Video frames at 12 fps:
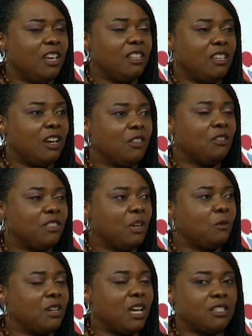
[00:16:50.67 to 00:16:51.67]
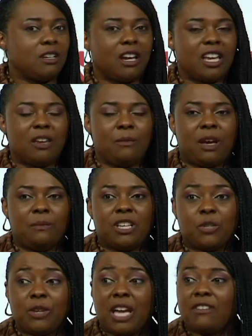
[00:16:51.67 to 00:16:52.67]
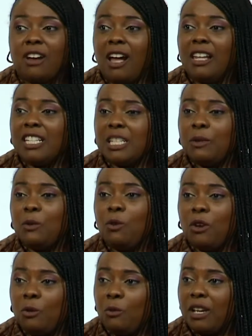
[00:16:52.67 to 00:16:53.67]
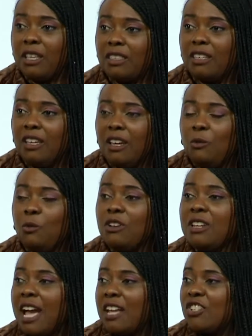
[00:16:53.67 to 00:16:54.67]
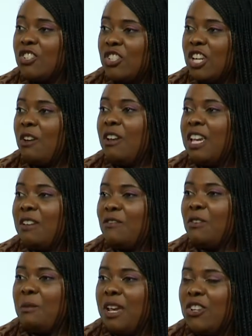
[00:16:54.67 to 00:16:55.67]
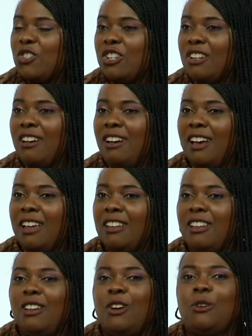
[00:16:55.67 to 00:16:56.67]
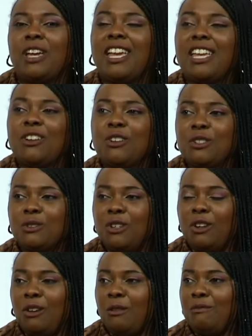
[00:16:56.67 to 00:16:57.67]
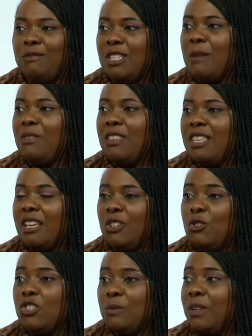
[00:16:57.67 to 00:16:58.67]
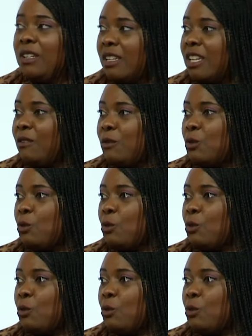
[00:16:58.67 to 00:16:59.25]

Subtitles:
The other thing we're not talking about, because we have colleagues that we work with, we're not sharing information on, okay, here's, you know, something that you should be looking